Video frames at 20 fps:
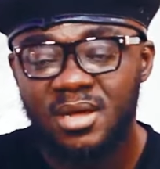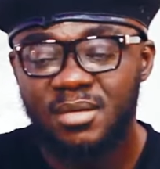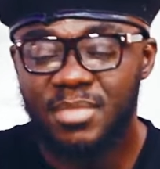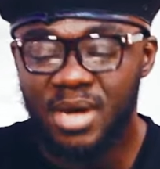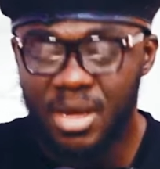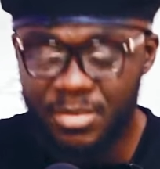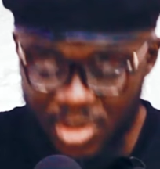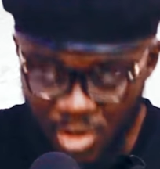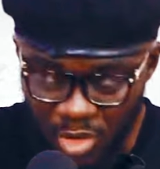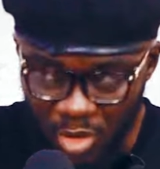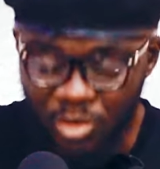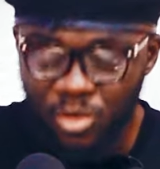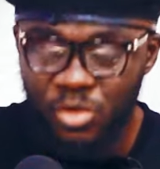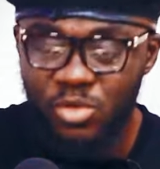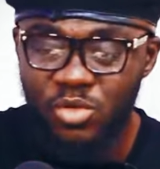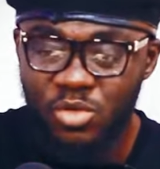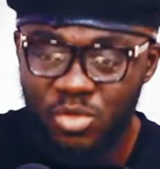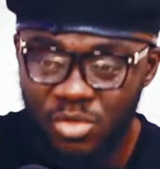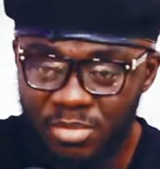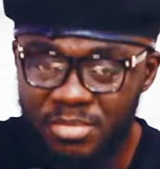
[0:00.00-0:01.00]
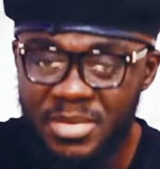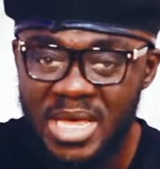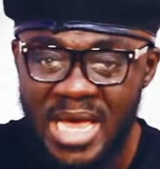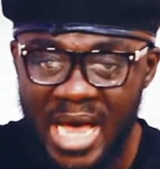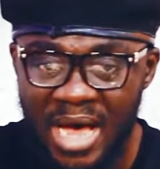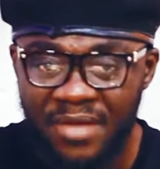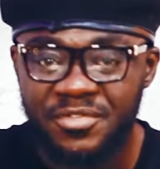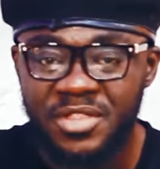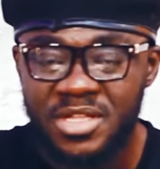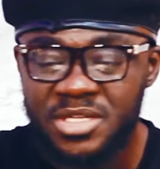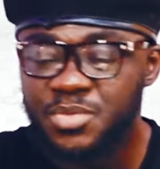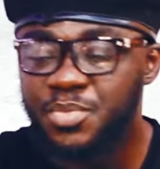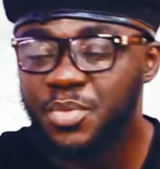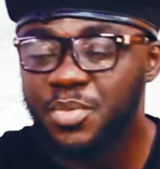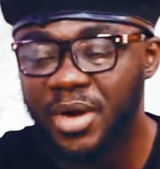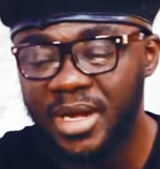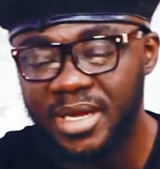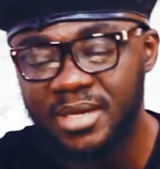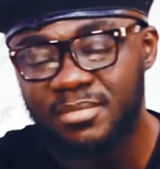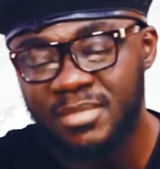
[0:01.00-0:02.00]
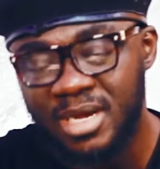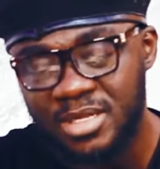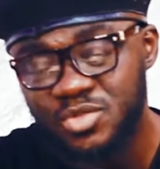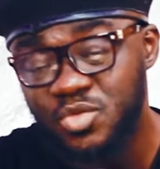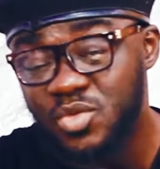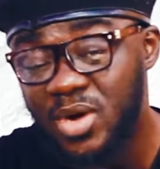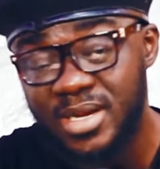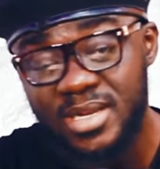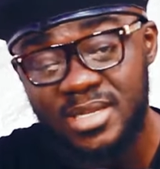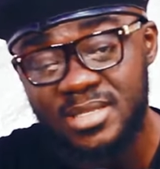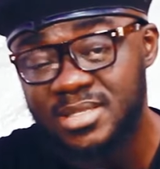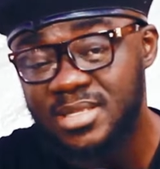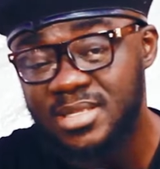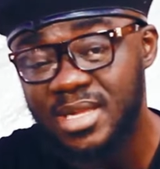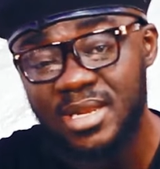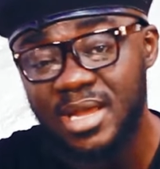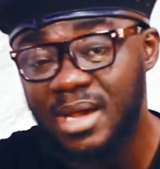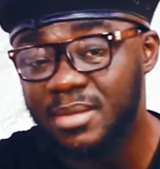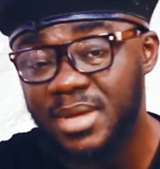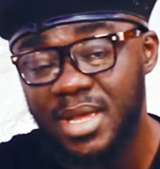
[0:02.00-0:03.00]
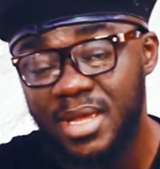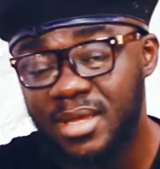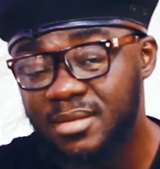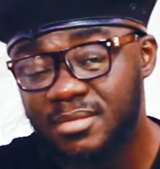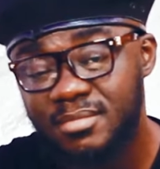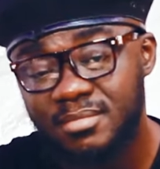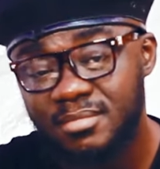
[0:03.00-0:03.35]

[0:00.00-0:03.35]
Maame Dokono may have this point, but to understand, I beg.